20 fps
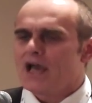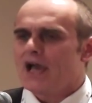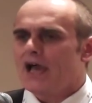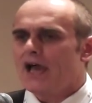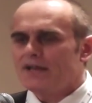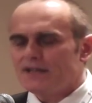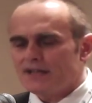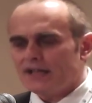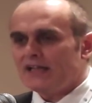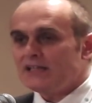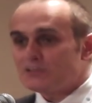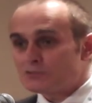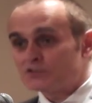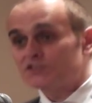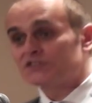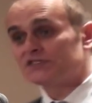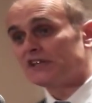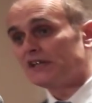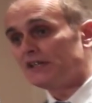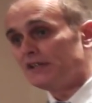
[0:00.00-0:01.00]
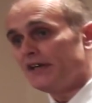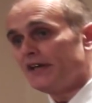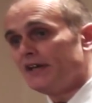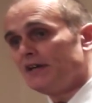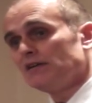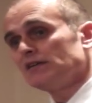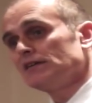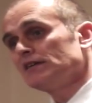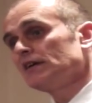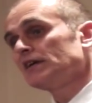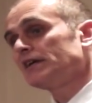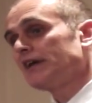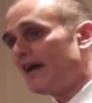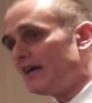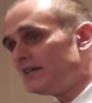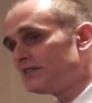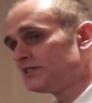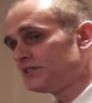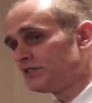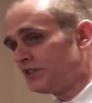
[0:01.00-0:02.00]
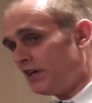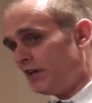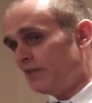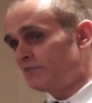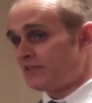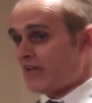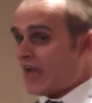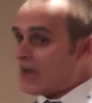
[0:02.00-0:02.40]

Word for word: And interestingly, gas stoves